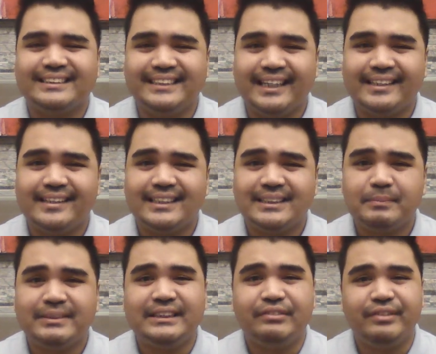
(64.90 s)
Set a
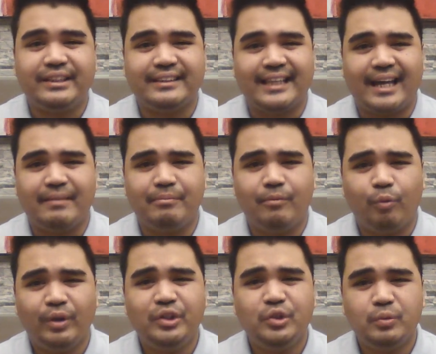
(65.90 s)
specific time
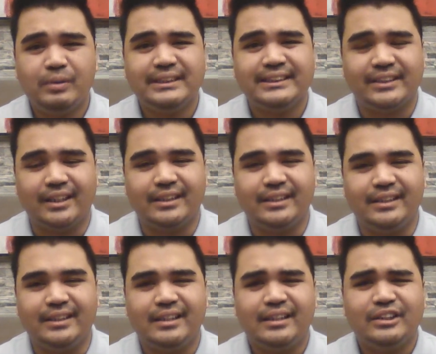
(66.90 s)
when you will study
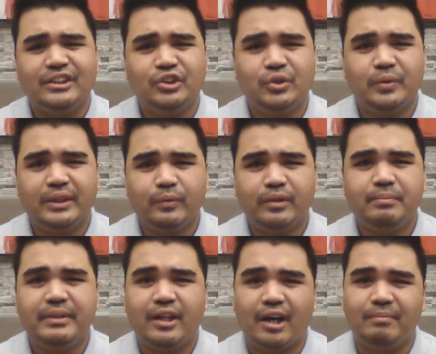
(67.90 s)
so it will
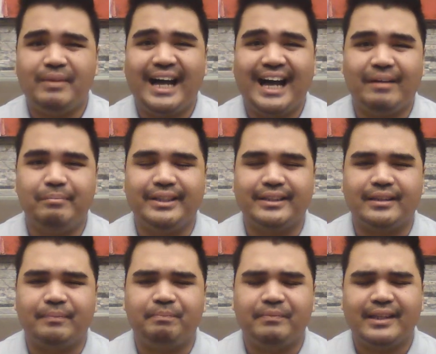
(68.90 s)
become a habit.
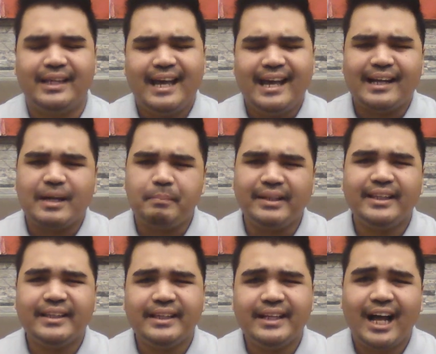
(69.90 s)
Kapag
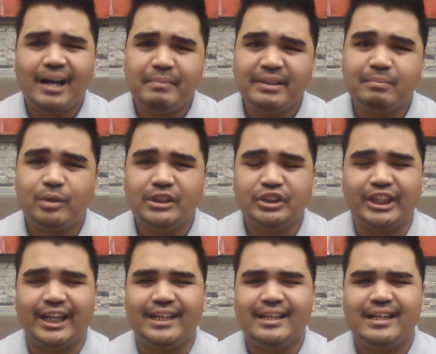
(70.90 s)
naging habit mo na
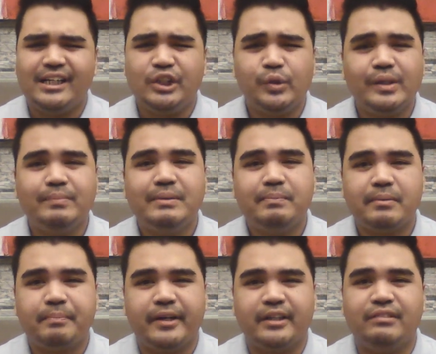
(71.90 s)
siya, you will be
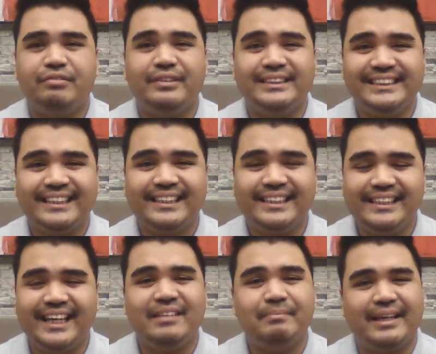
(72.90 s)
prepared physically
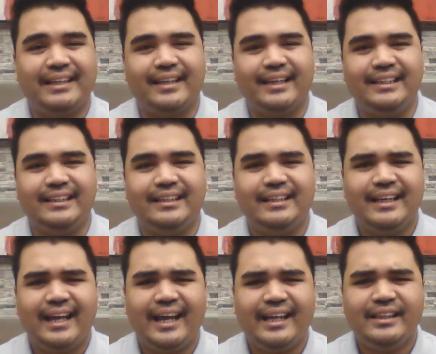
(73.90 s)
and mentally
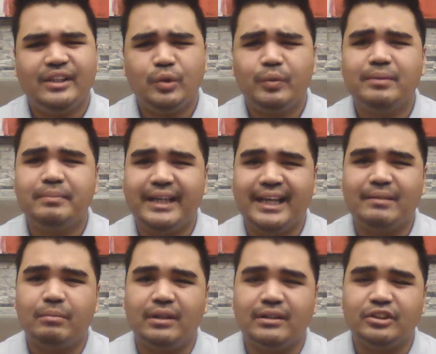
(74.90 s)
and you will be
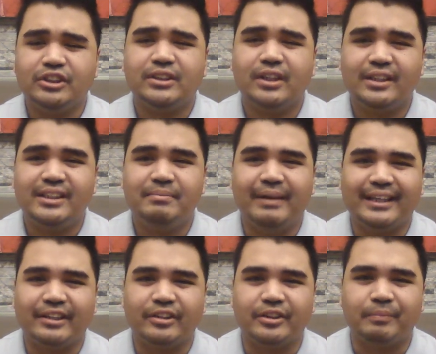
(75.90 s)
able to study
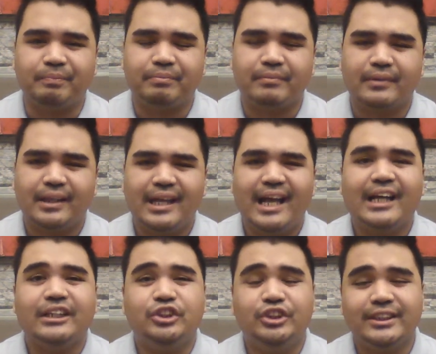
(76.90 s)
better.
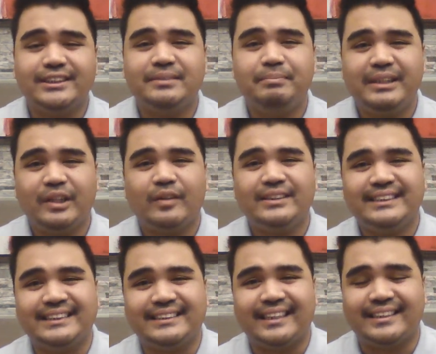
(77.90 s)
Just be
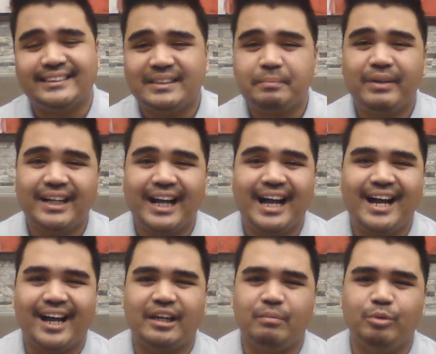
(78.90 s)
consistent sa
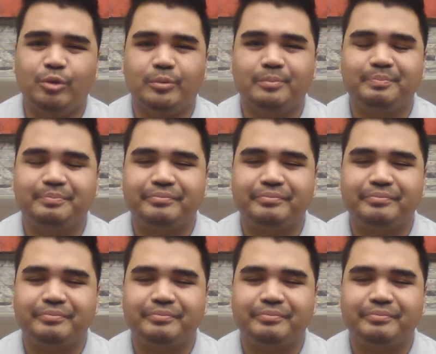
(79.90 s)
pag-aaral mo.